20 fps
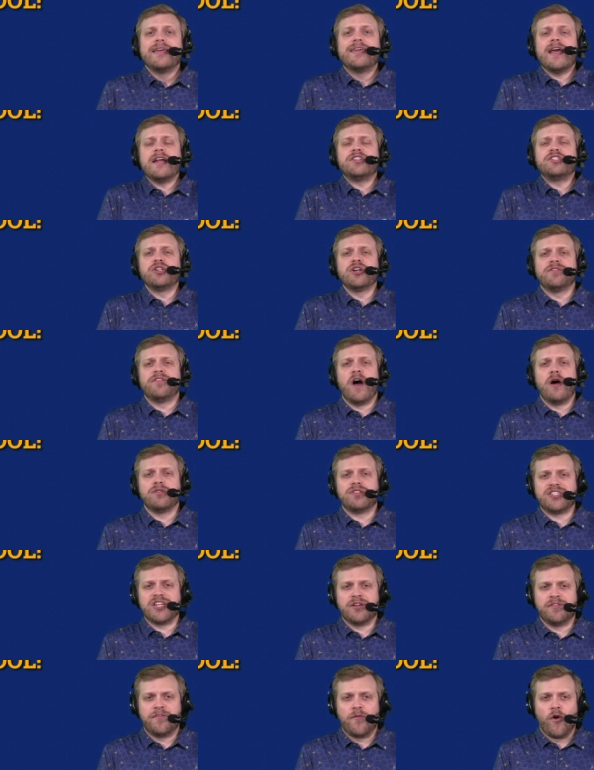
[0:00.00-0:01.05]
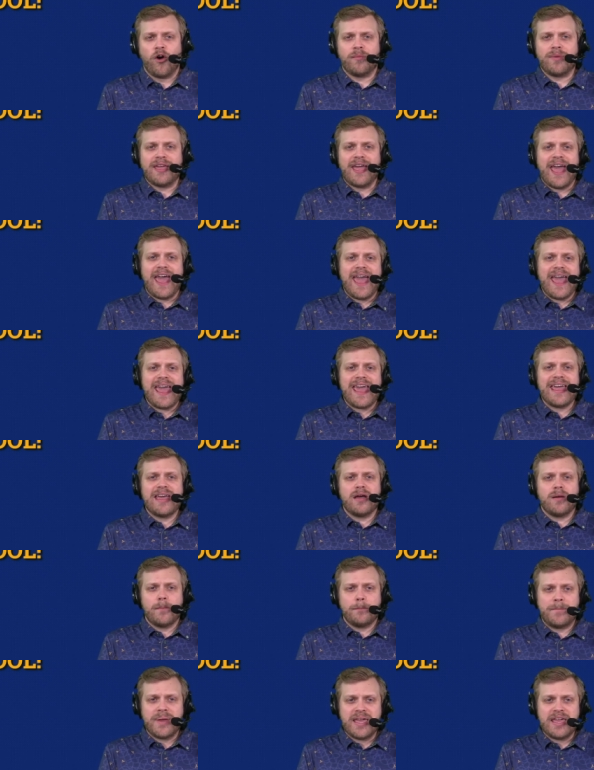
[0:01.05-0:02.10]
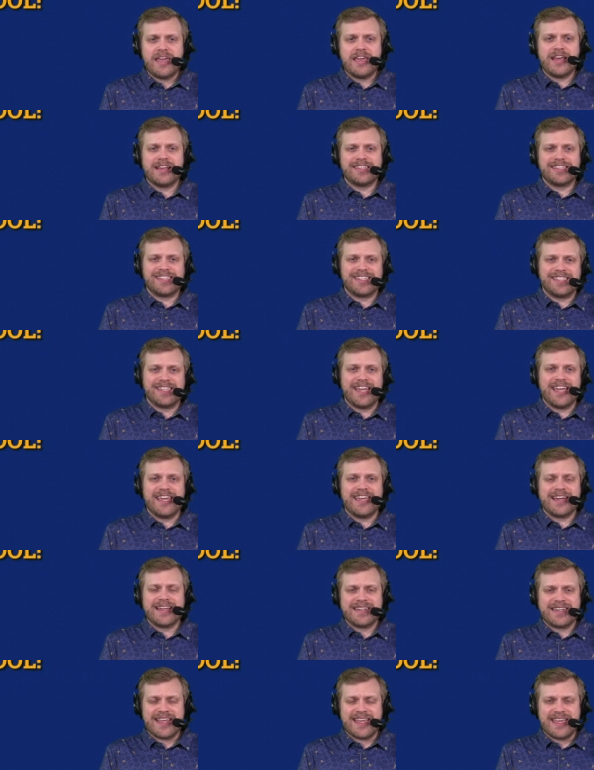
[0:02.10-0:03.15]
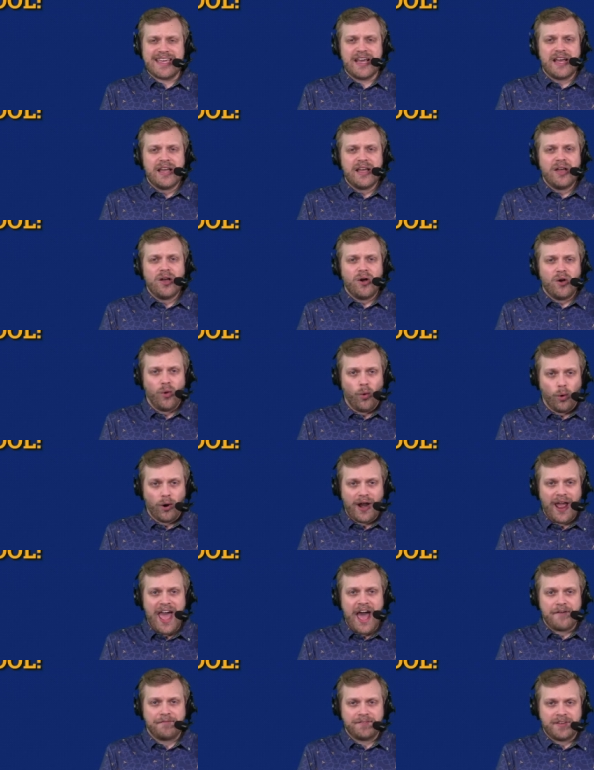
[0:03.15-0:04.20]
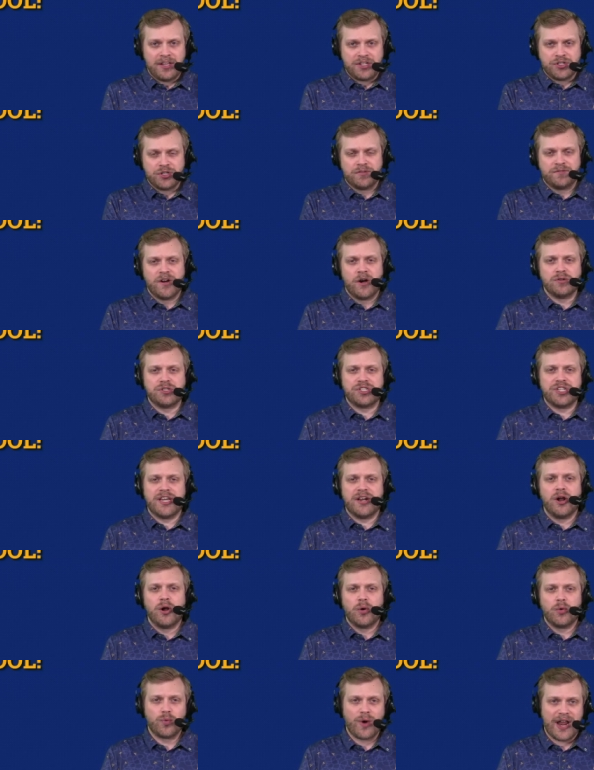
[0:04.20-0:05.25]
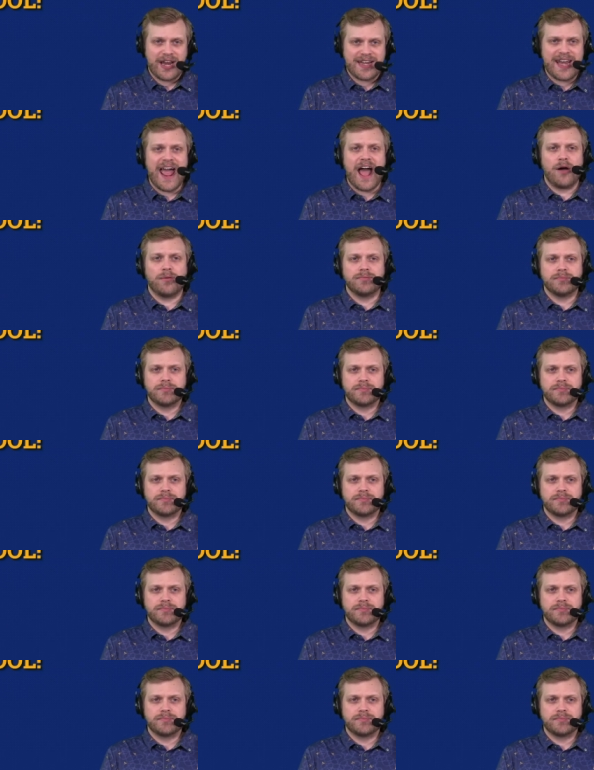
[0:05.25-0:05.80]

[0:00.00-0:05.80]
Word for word: Get your votes in for me. A, B, C, D, or F. Get your votes in right now.